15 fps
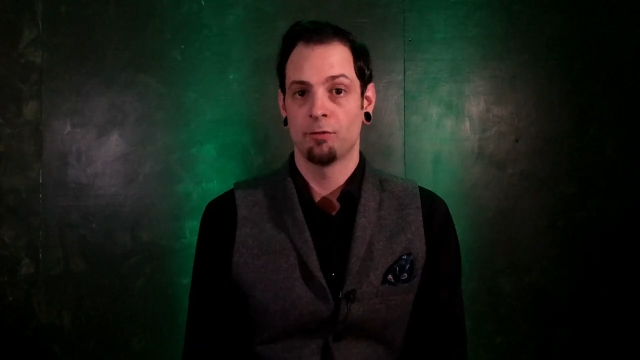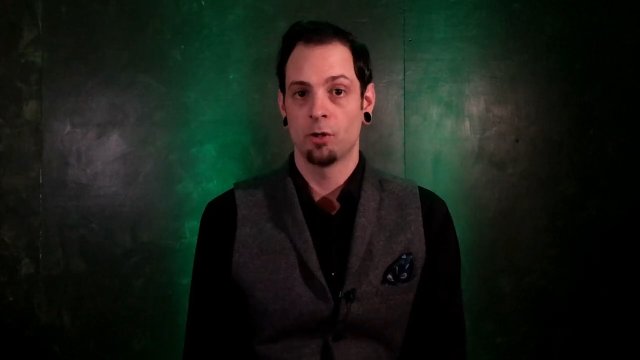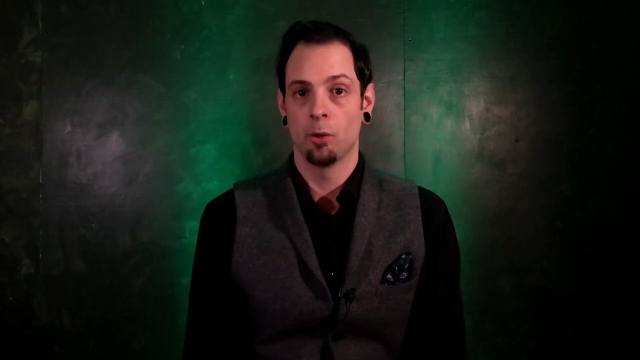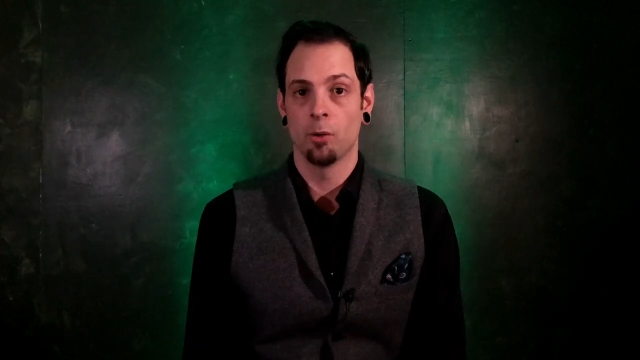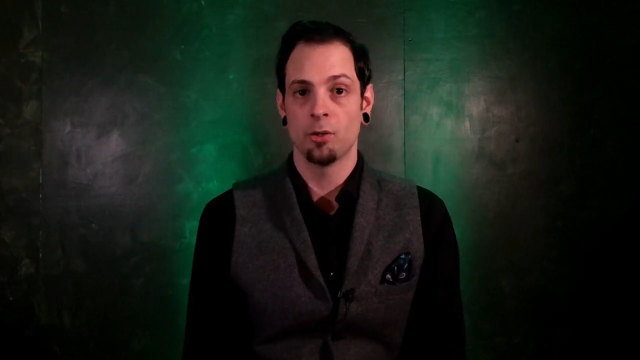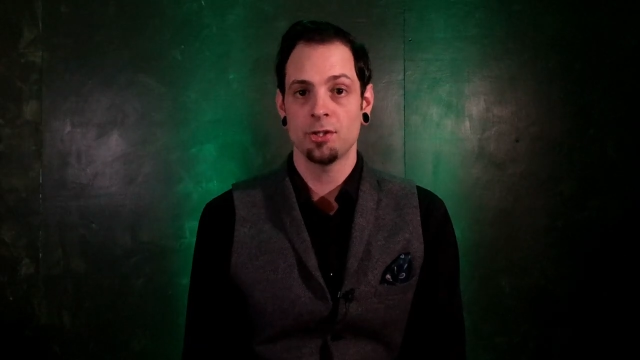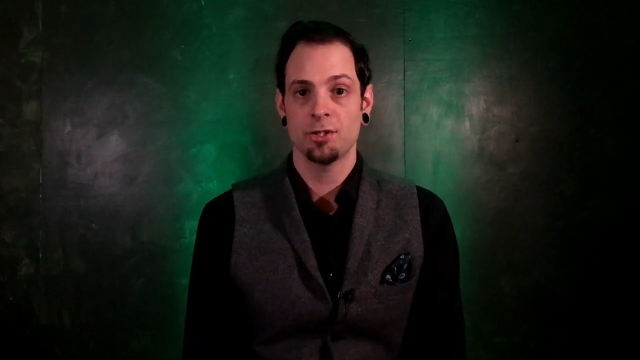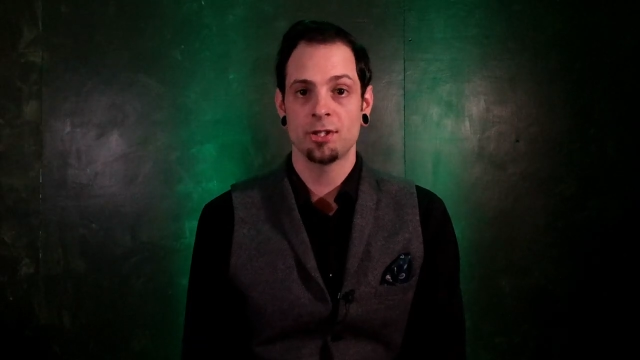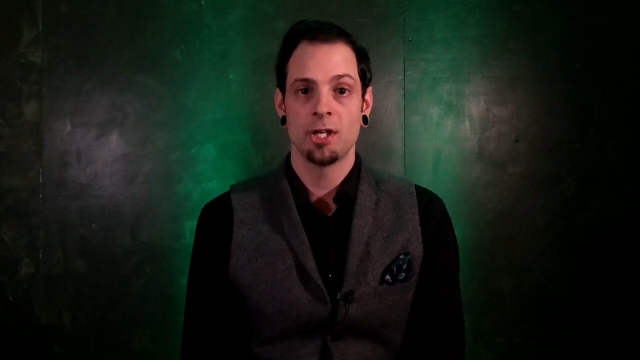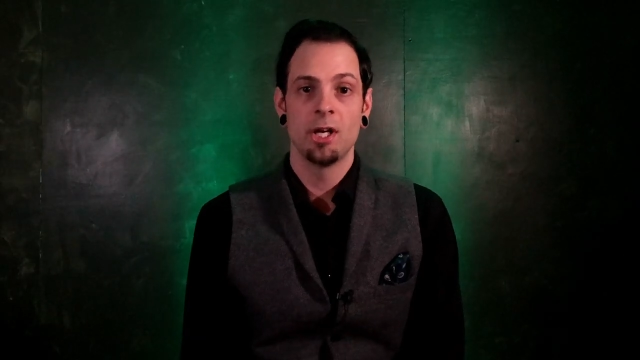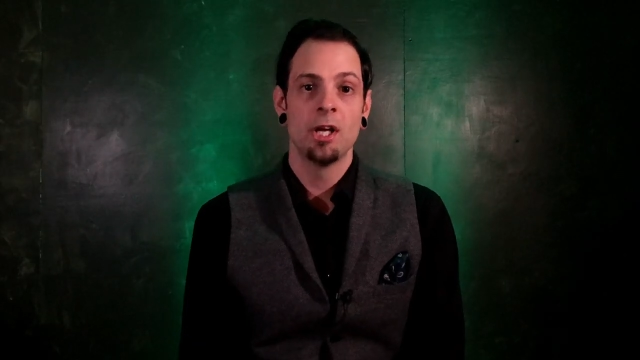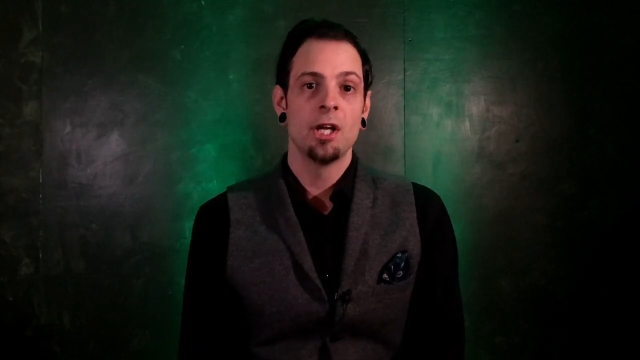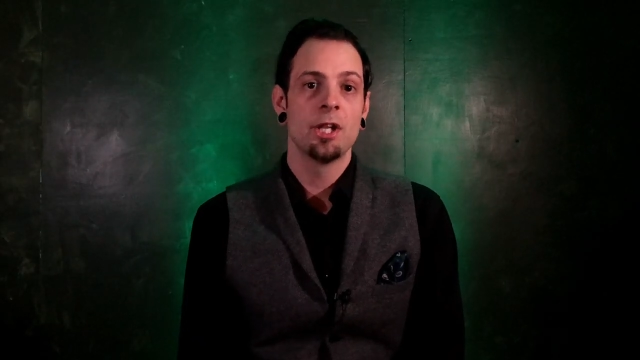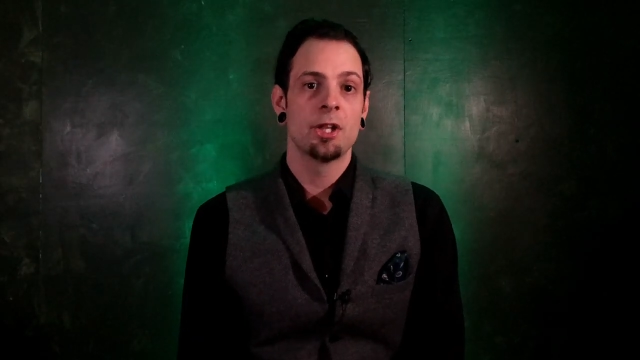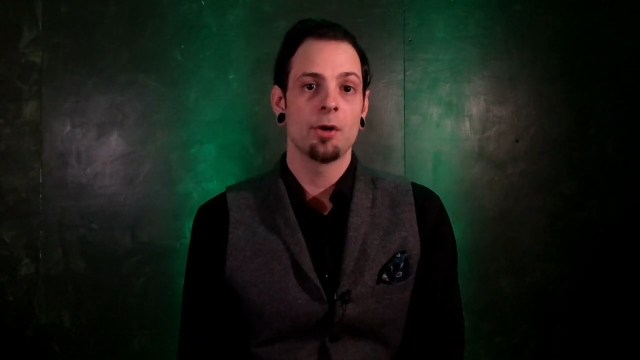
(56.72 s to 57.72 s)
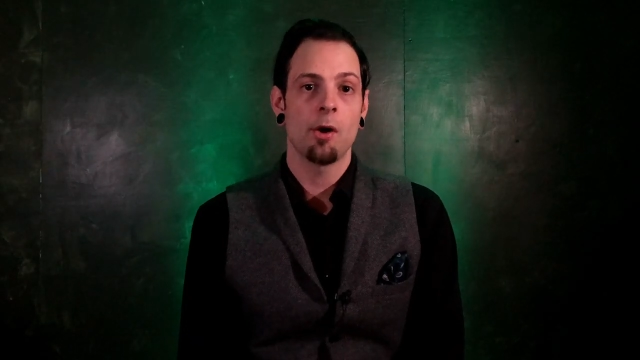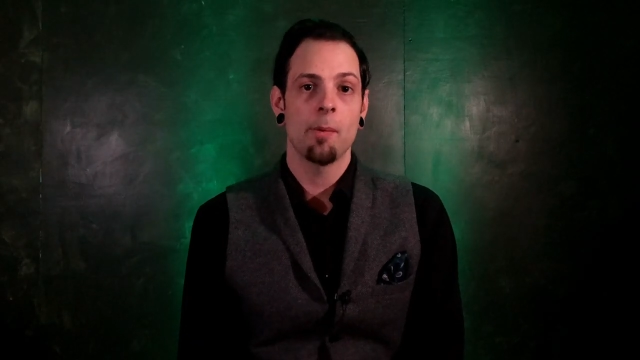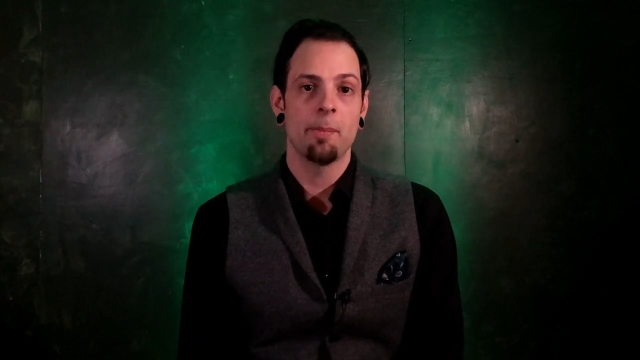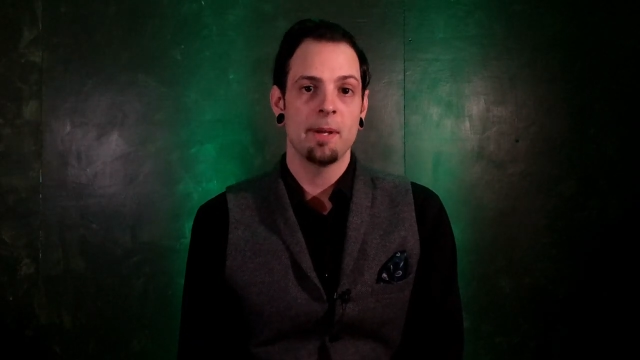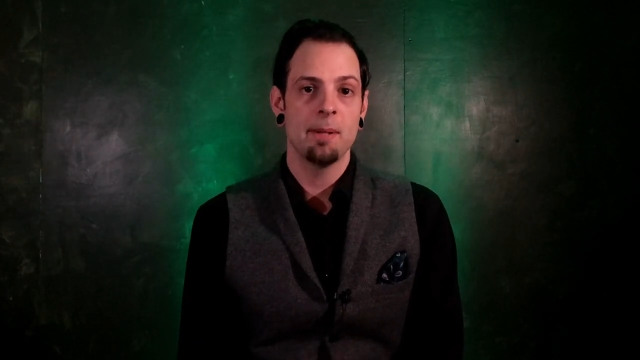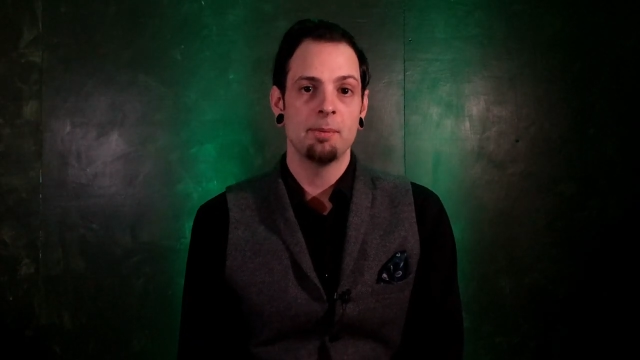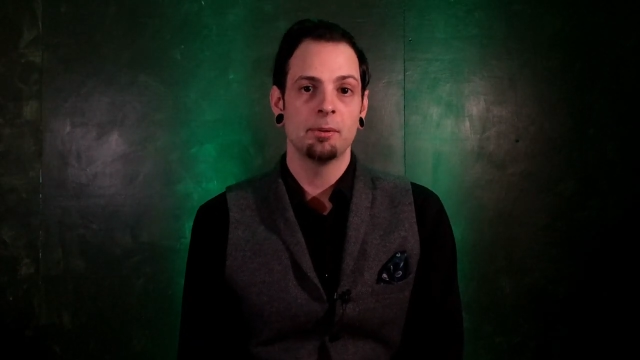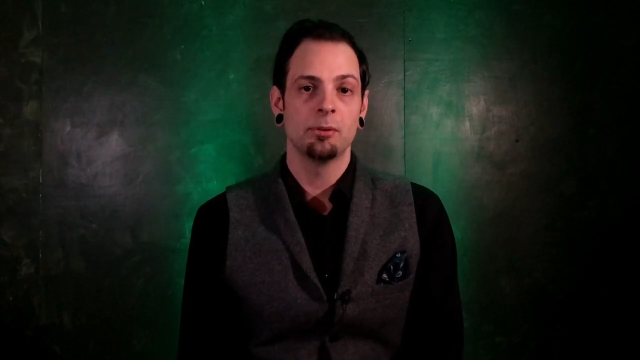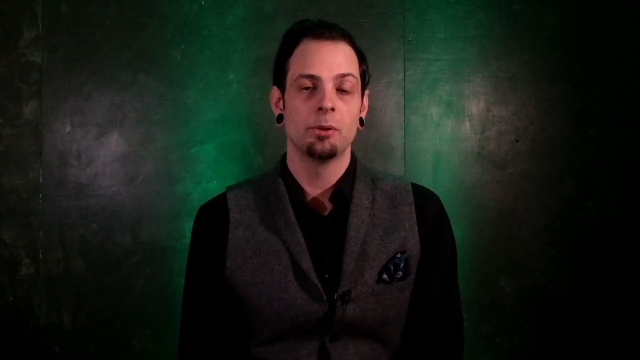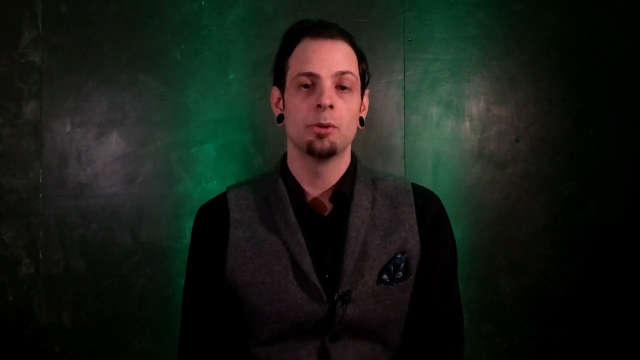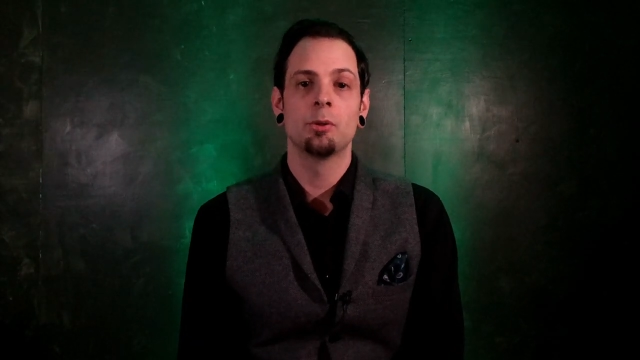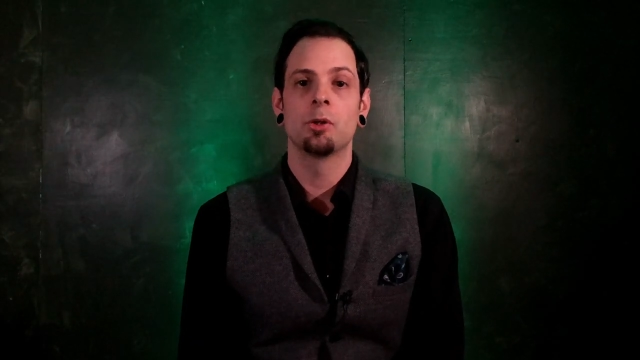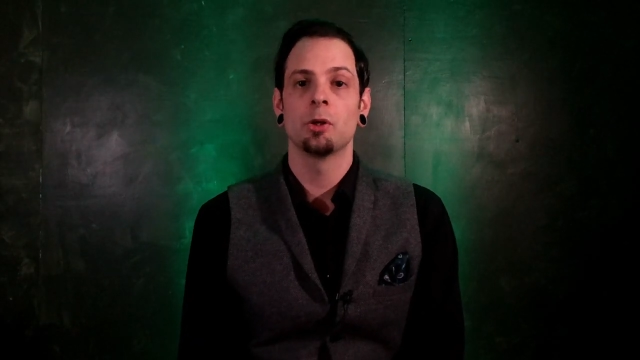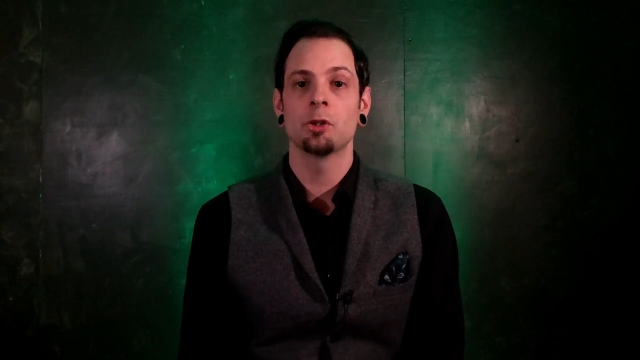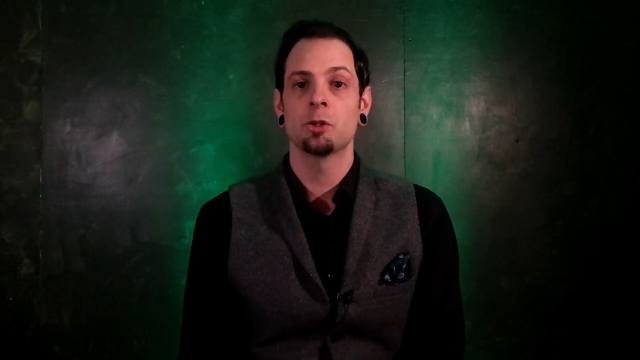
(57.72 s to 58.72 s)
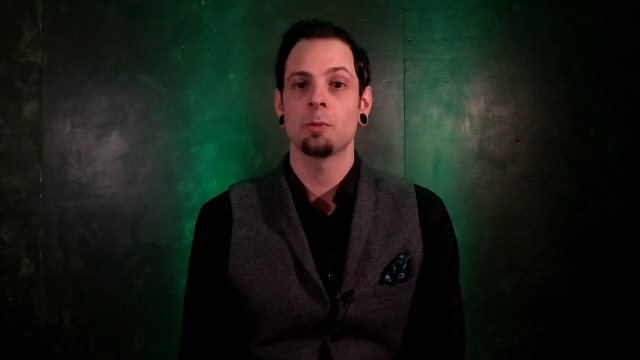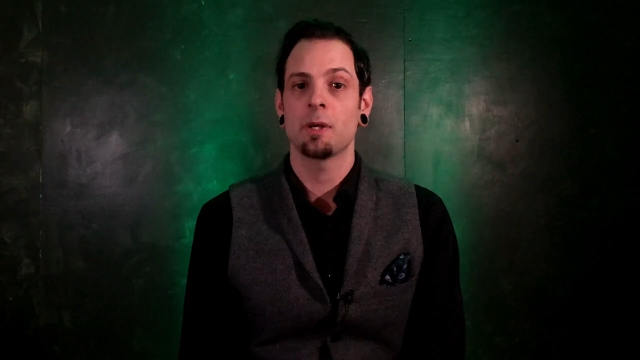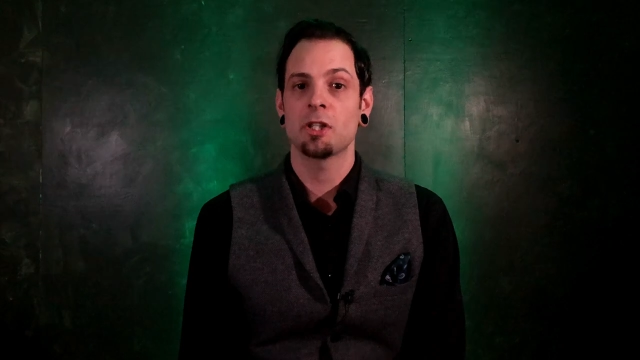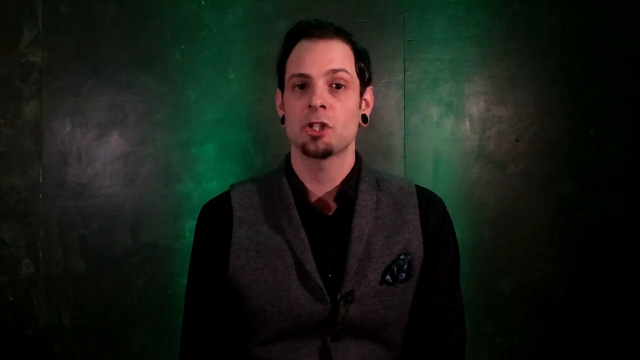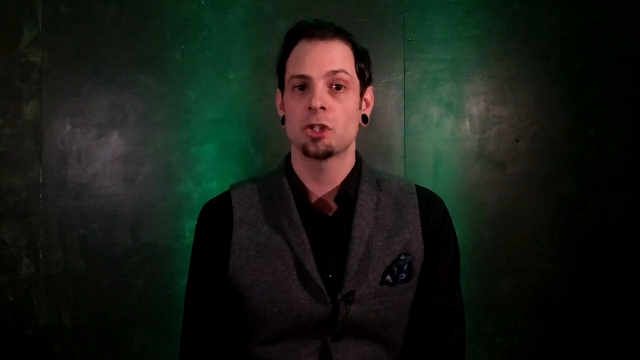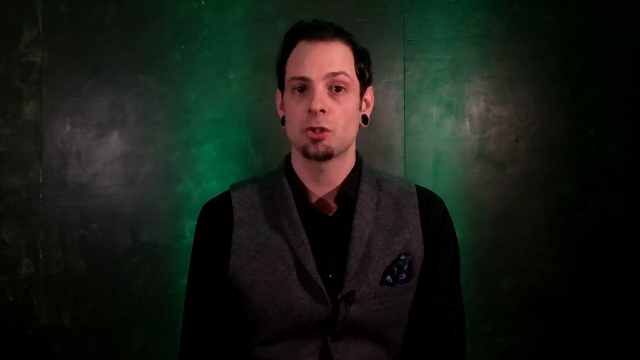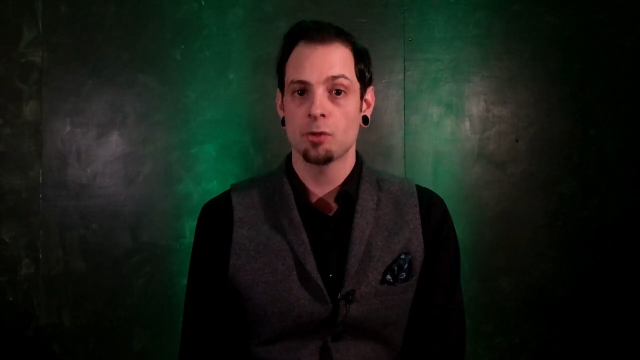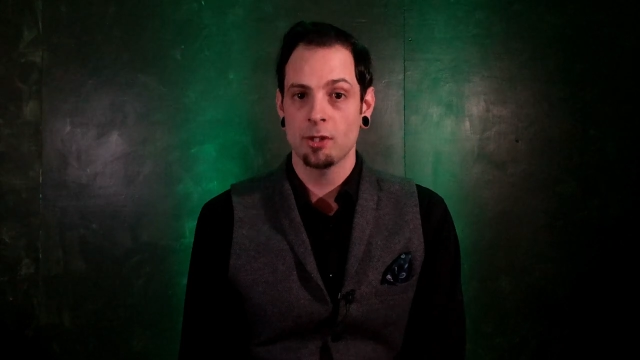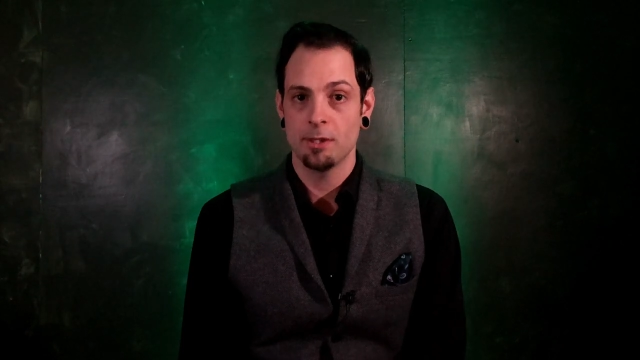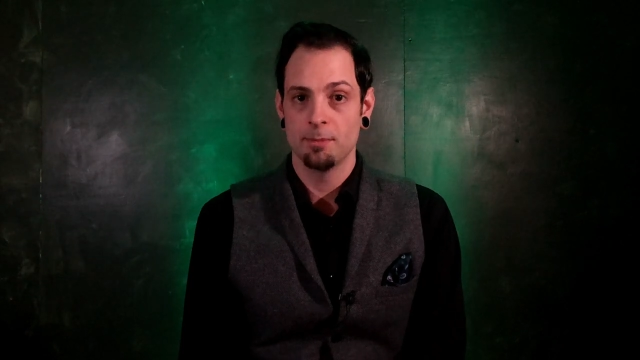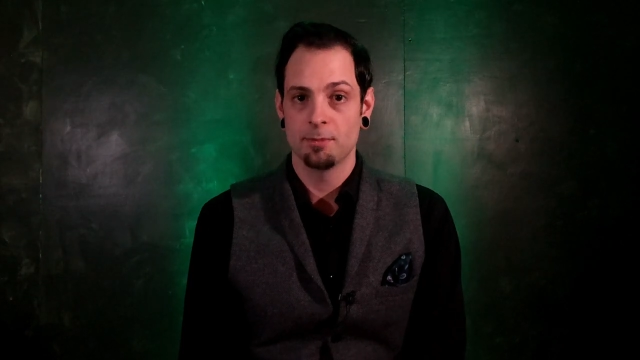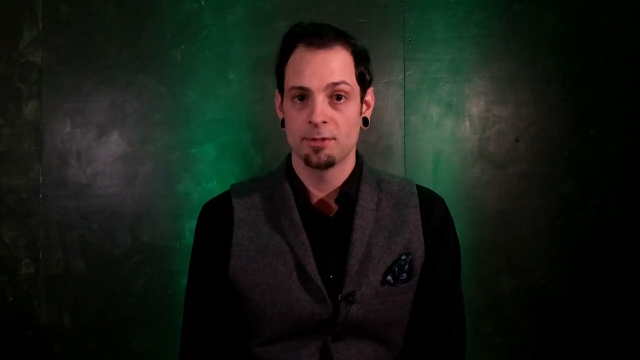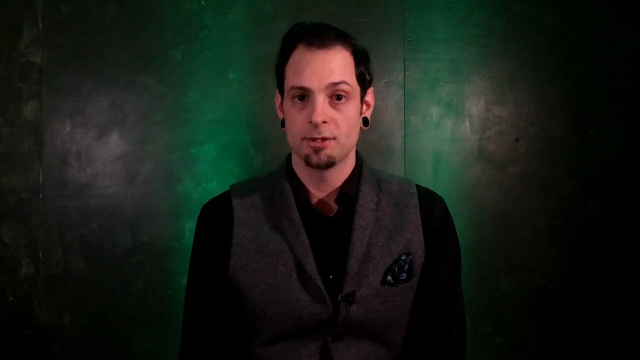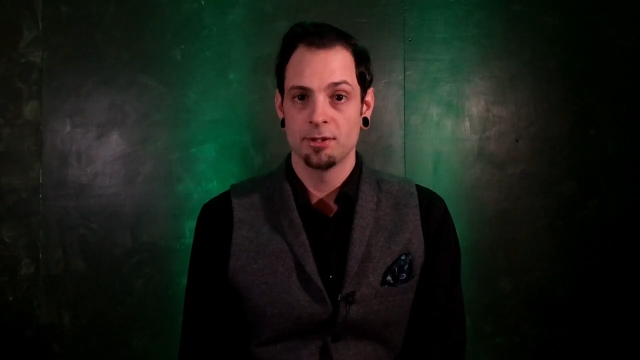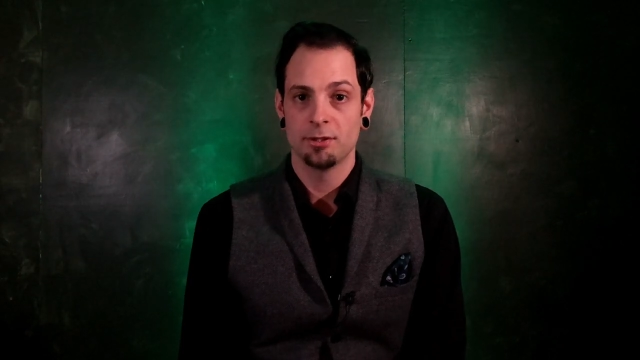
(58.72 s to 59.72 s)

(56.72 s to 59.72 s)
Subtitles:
course, there are people who go to extremes